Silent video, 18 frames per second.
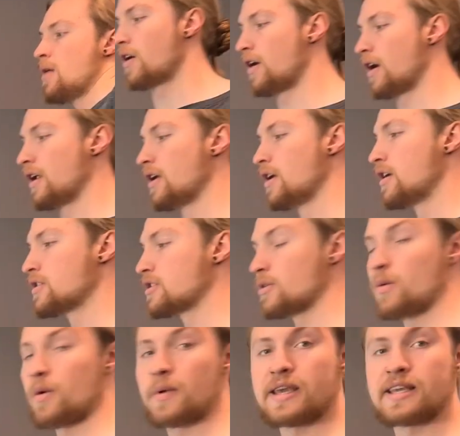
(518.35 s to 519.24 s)
Alright, so
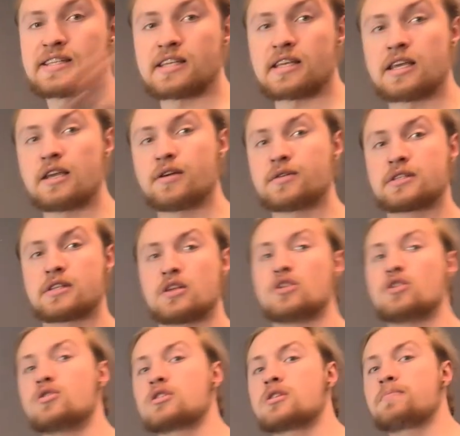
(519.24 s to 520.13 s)
what we can see here is the
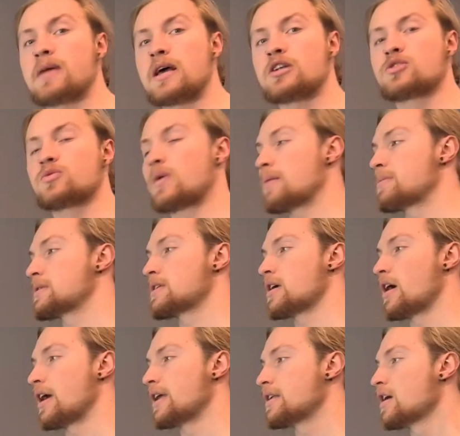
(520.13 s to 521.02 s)
UserBench
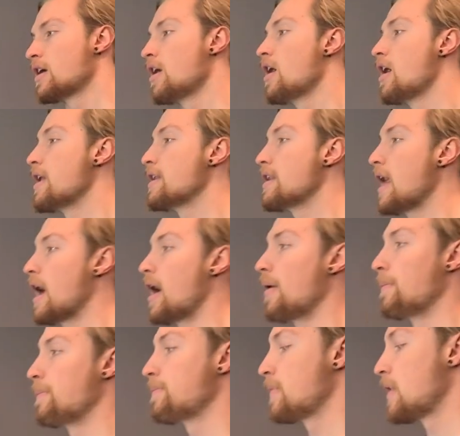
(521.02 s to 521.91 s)
website. Now,
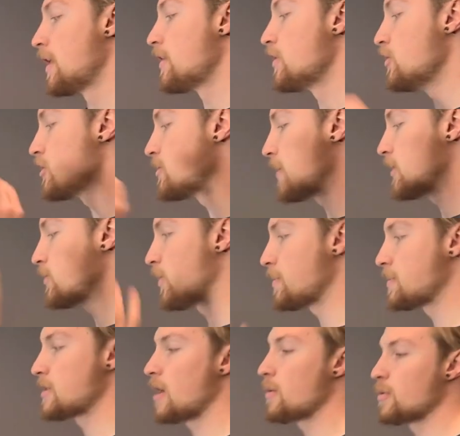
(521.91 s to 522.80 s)
the UserBench
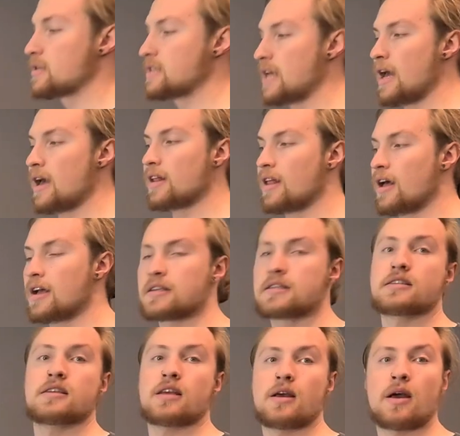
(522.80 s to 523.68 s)
website will tell
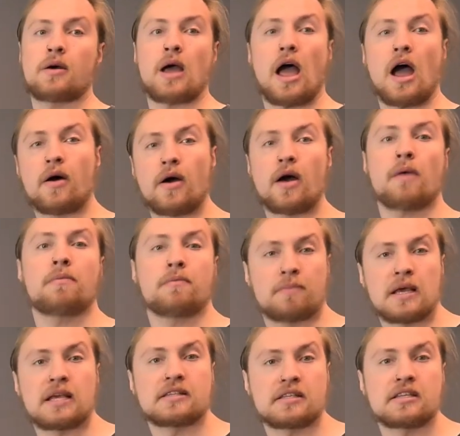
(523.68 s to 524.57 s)
us how our
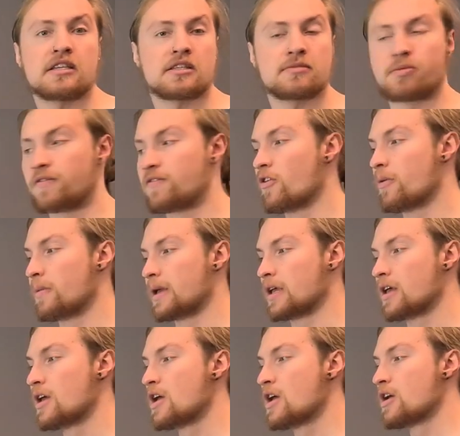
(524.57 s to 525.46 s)
PC is performing.
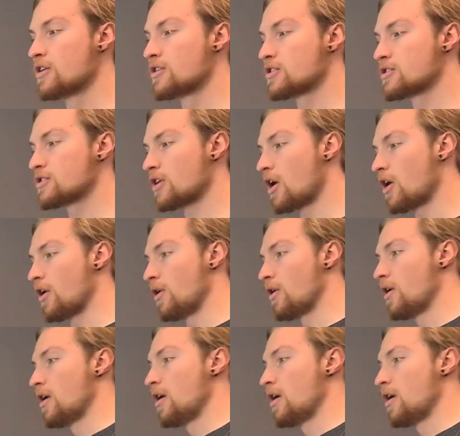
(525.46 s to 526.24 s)
So,